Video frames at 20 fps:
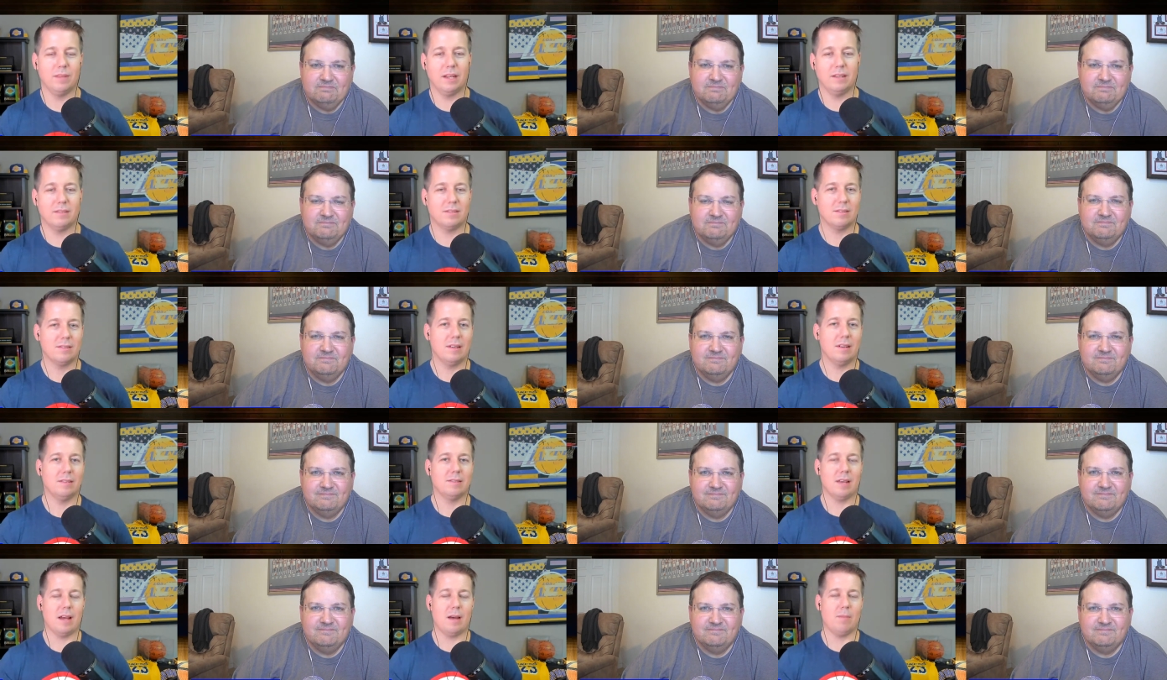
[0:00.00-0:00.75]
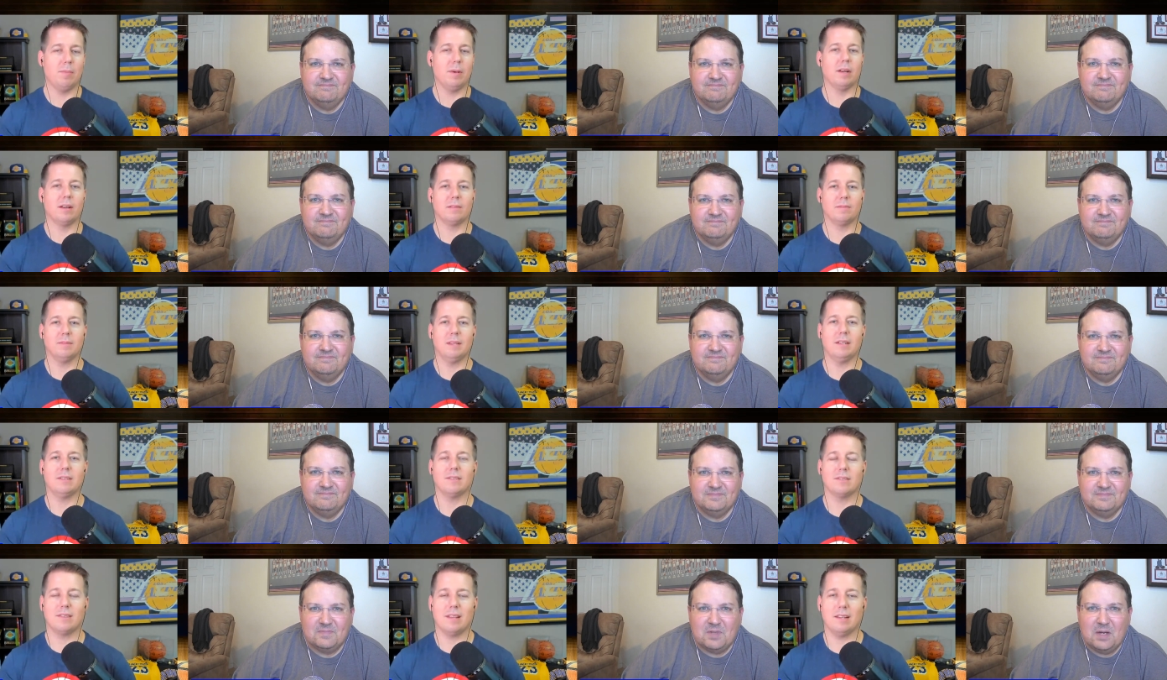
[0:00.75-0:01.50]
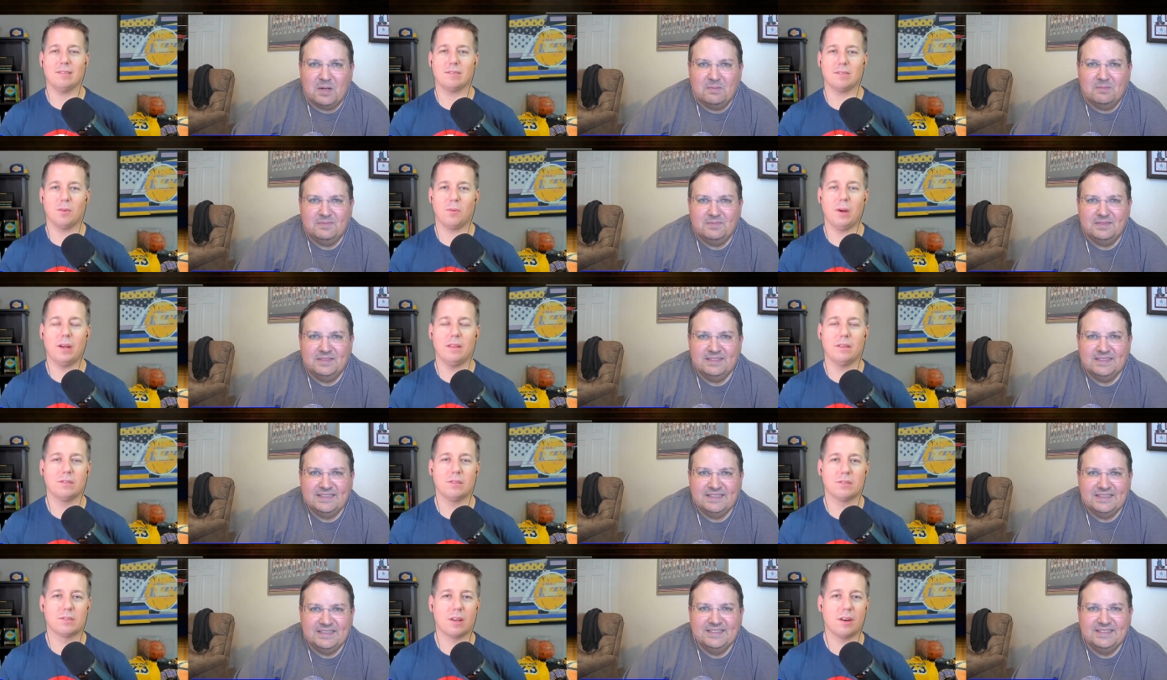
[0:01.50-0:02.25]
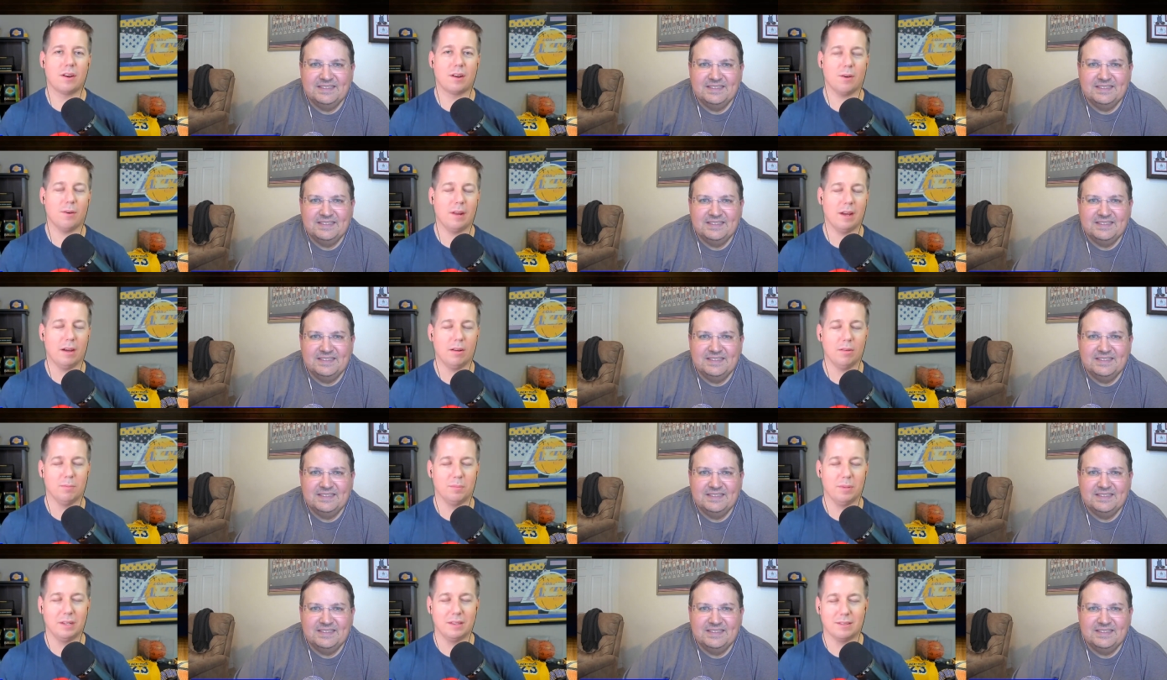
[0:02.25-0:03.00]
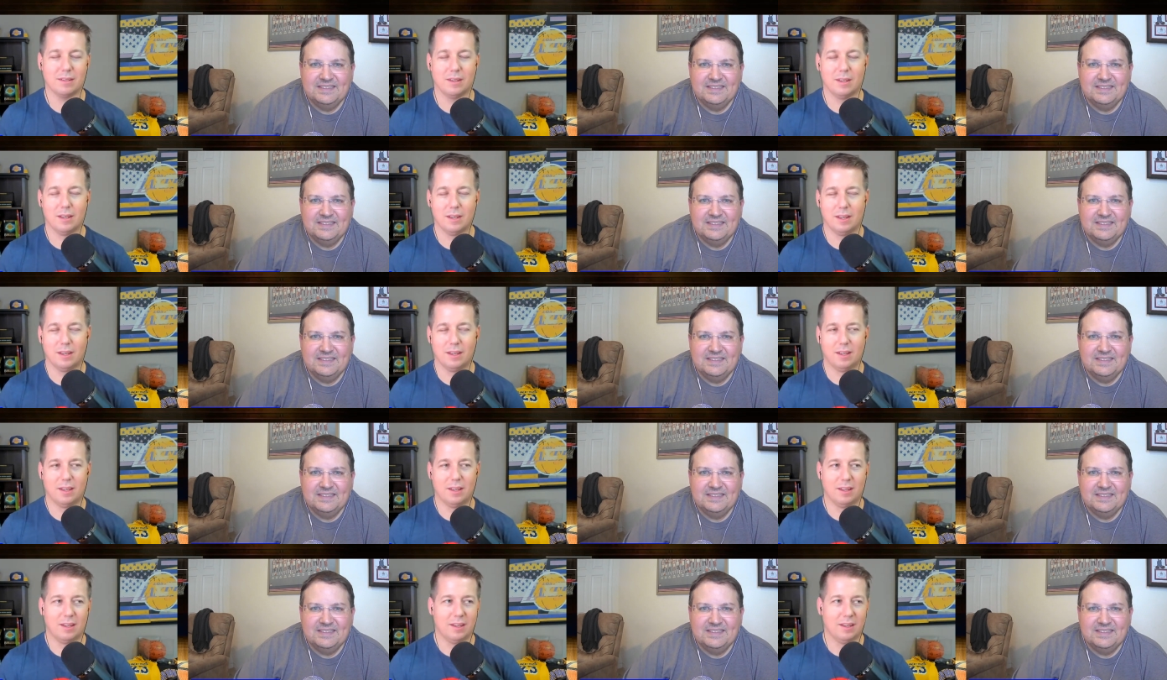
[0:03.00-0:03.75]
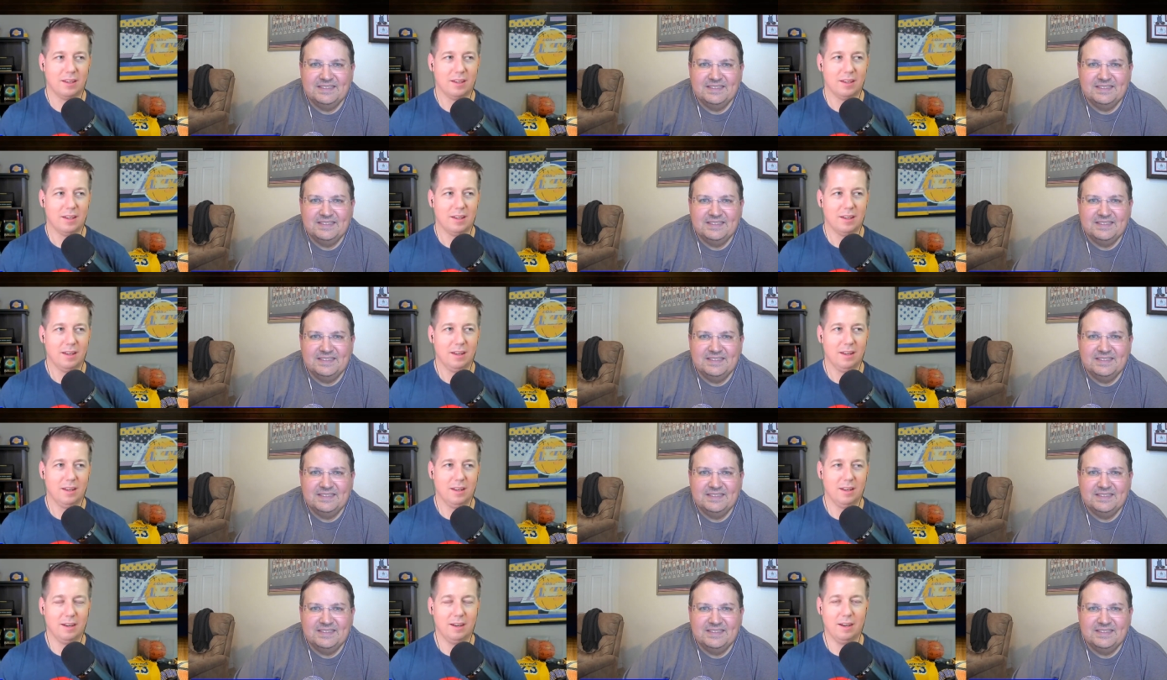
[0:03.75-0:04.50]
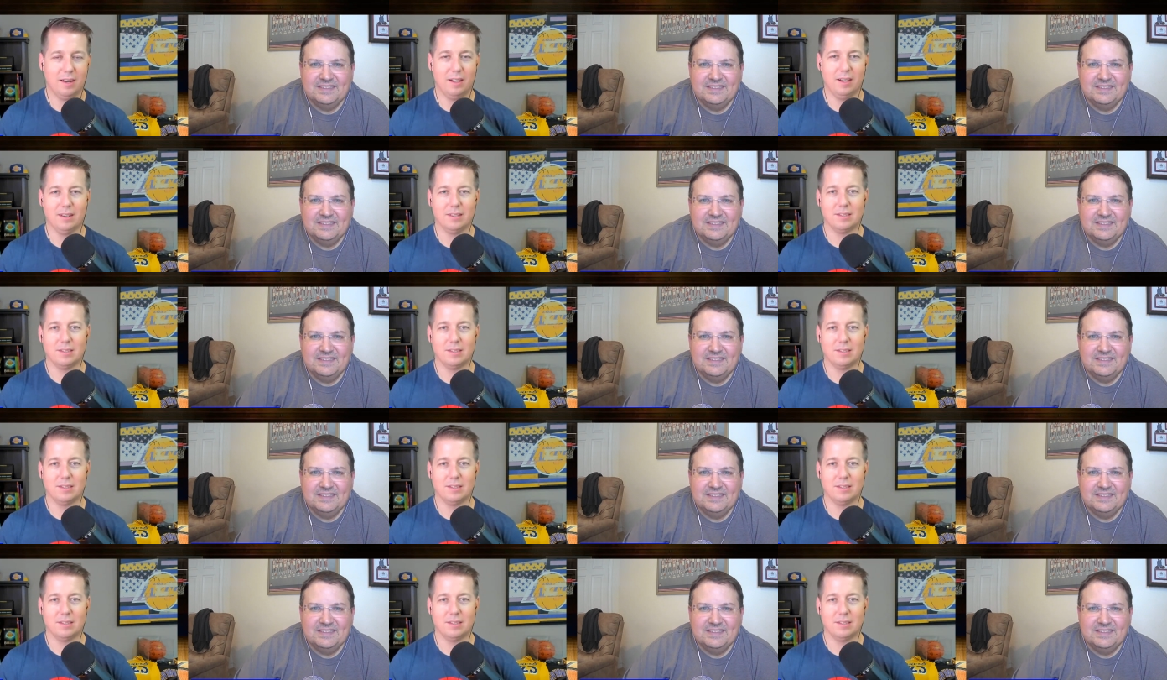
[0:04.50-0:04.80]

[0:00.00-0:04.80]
Speaker 1: it's it's happening. That's that's the way this is going to go down. but uh,